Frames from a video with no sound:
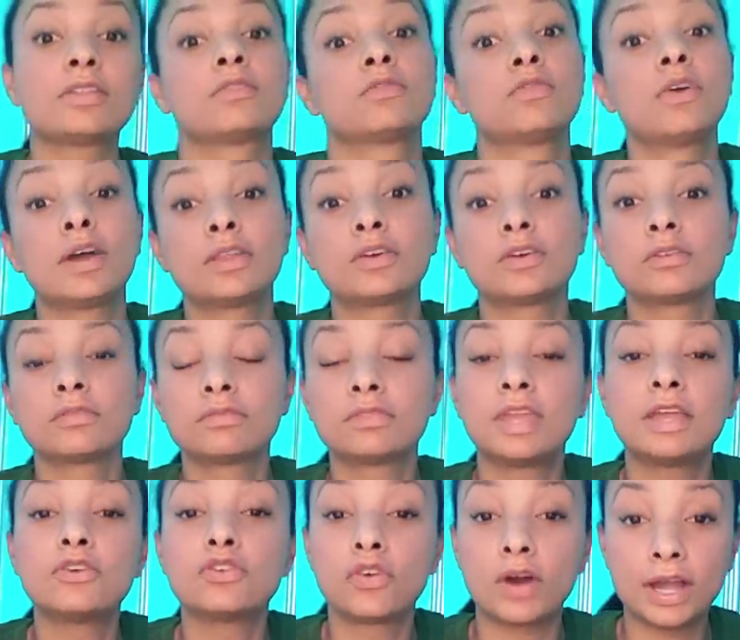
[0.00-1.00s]
rather,
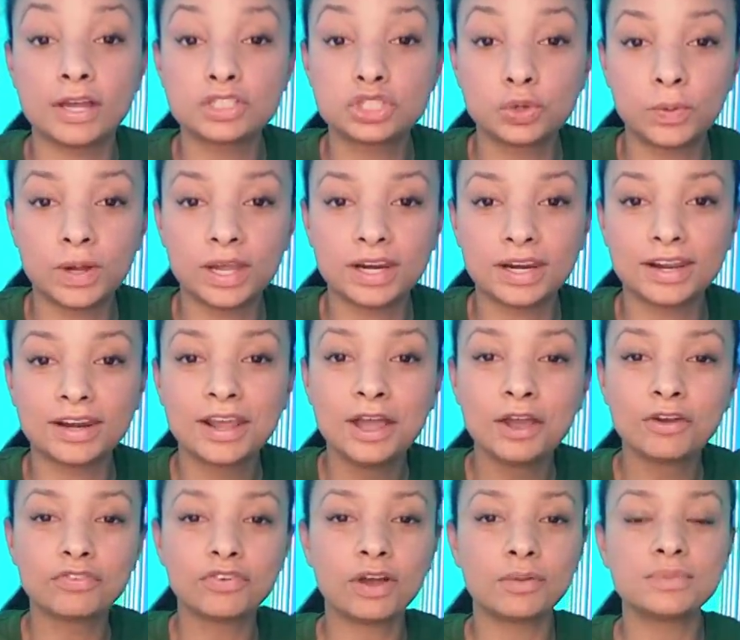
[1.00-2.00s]
they graduated
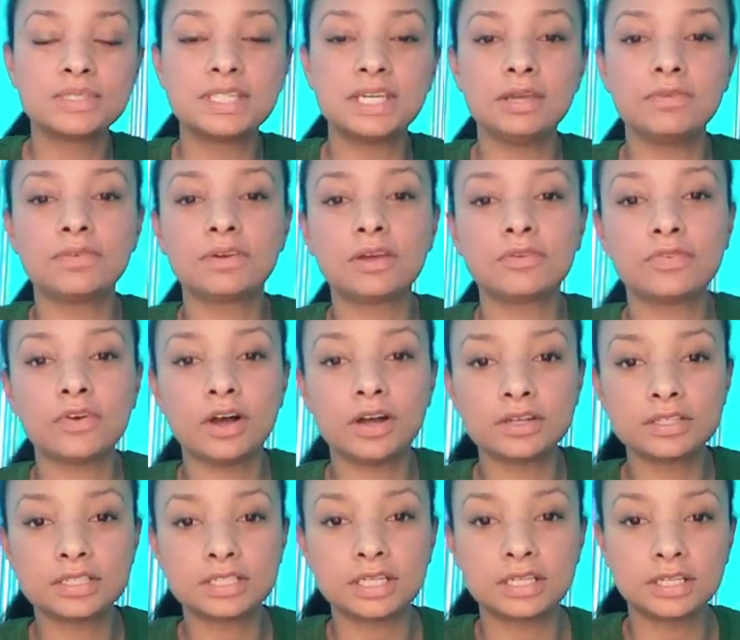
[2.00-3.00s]
from Stephen F.
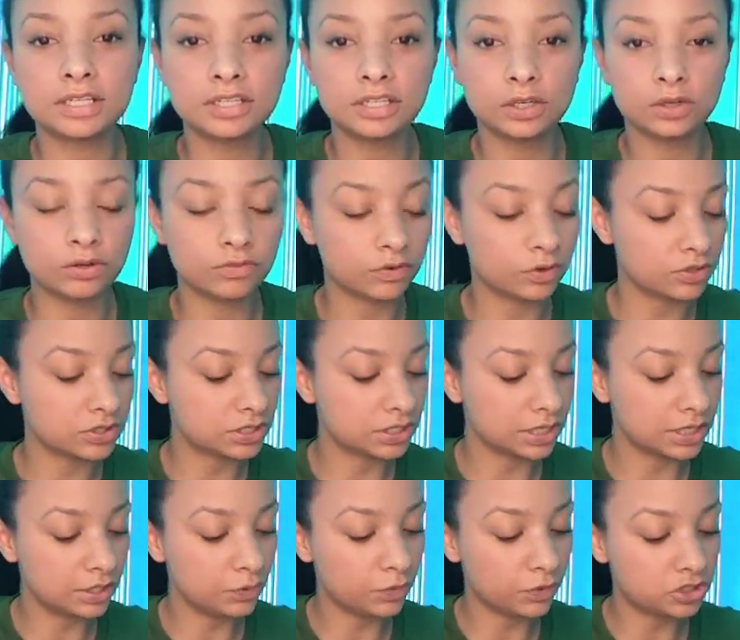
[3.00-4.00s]
Austin
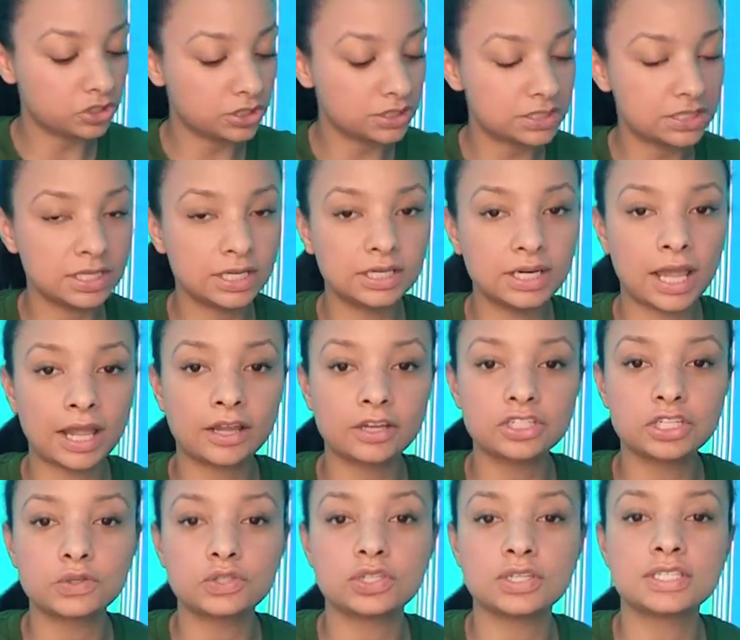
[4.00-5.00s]
University, which is in
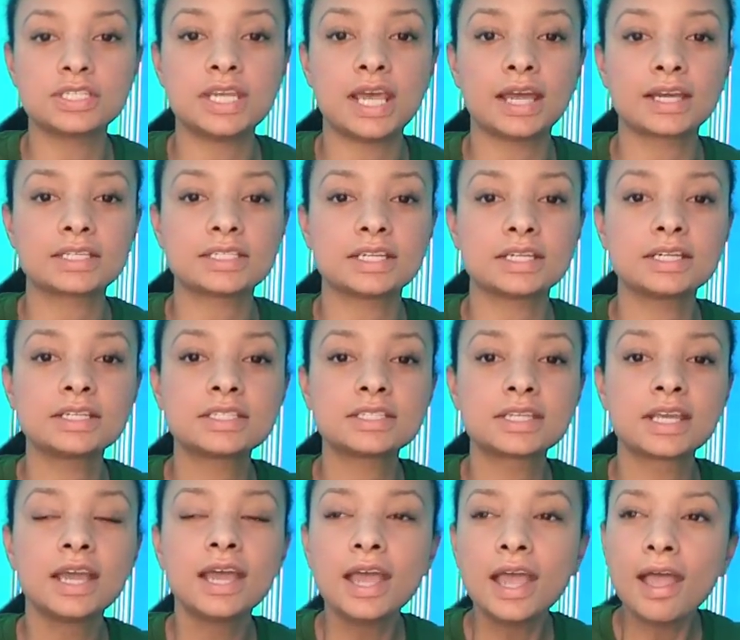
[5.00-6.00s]
Nacogdoches, Texas.